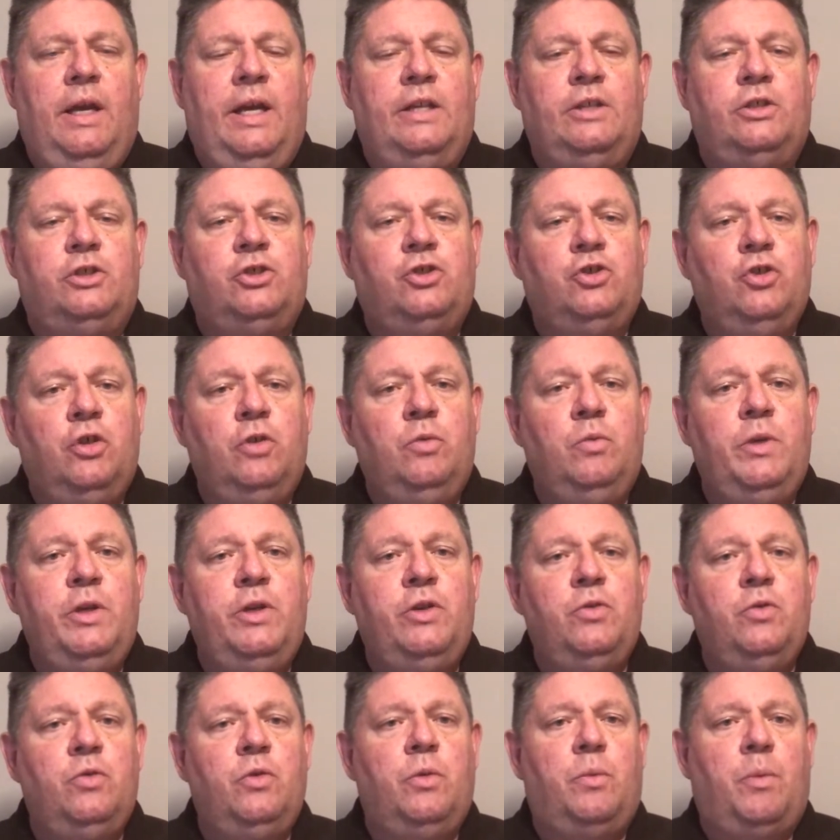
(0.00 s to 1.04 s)
And should we
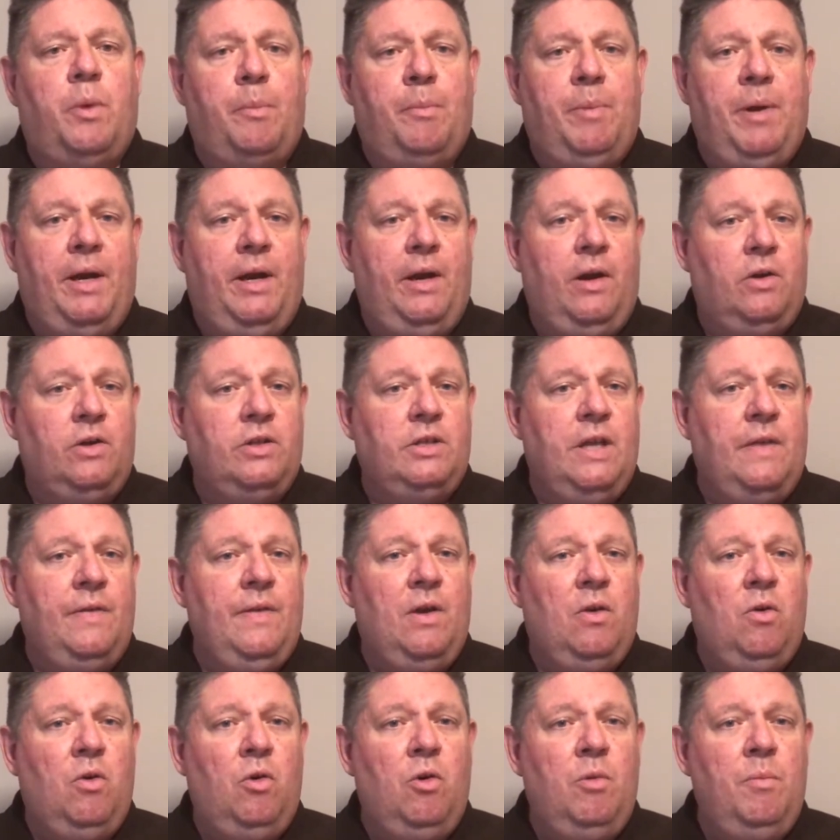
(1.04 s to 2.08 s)
do the repairs on
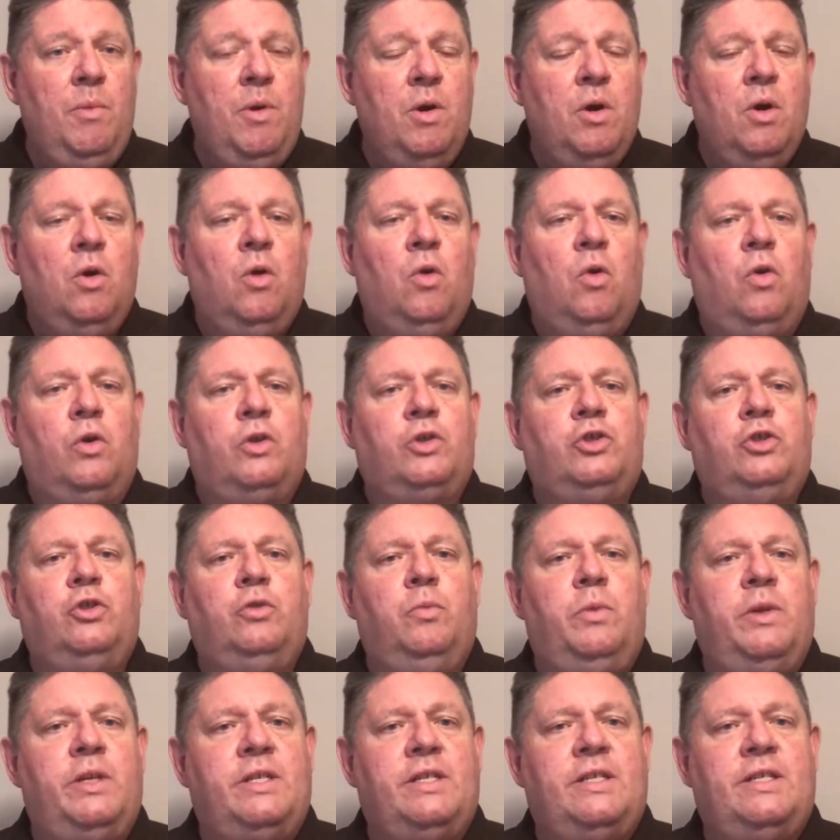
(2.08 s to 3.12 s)
the home or
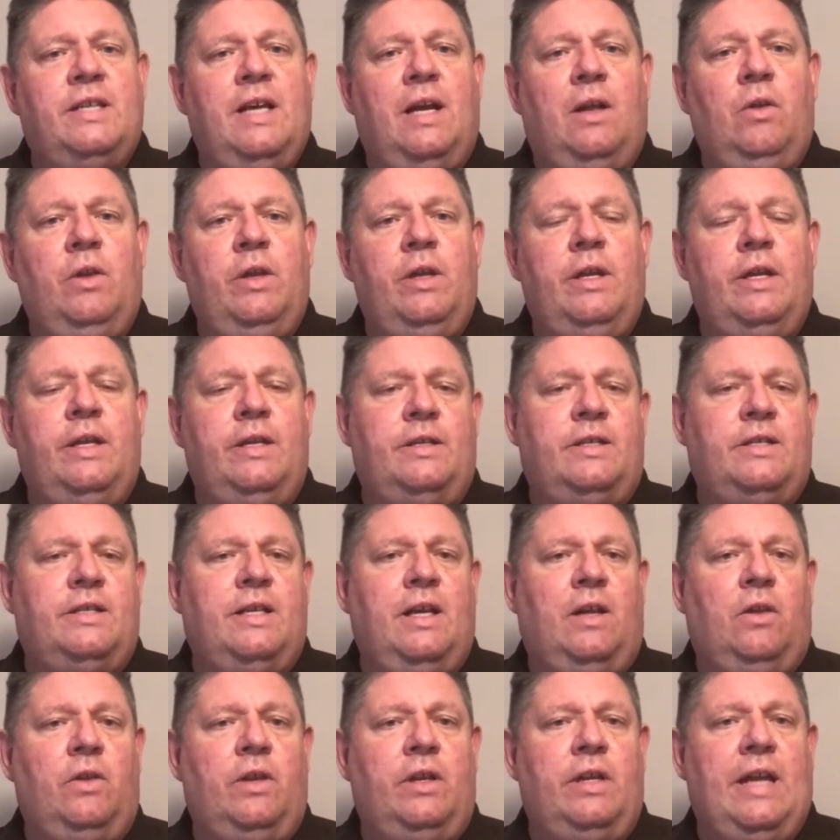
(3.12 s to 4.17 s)
should we sell it and
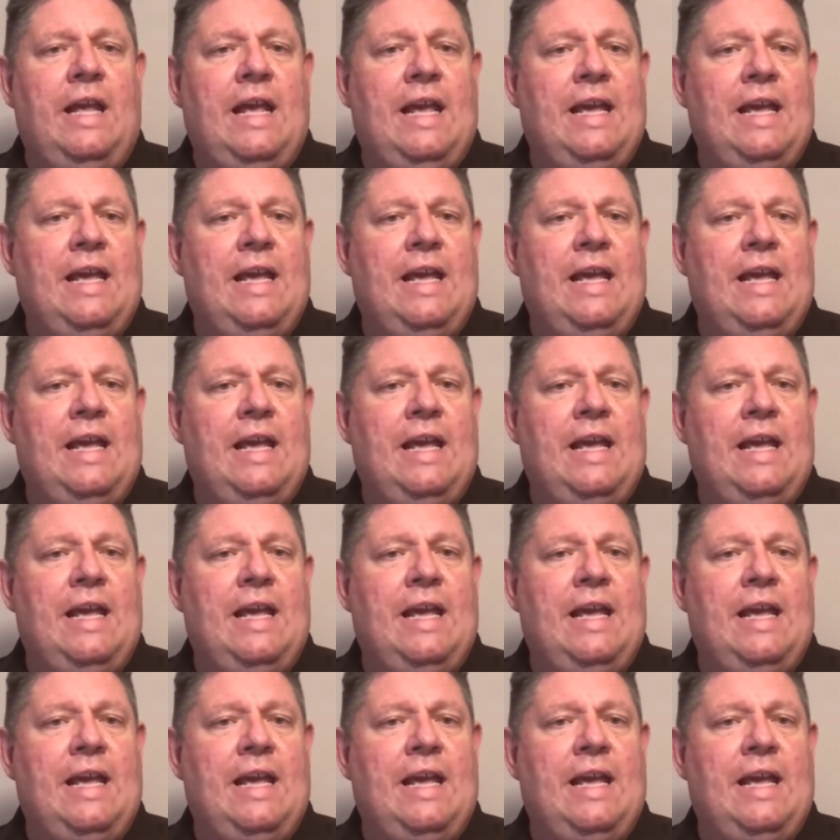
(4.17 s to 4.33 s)
sell it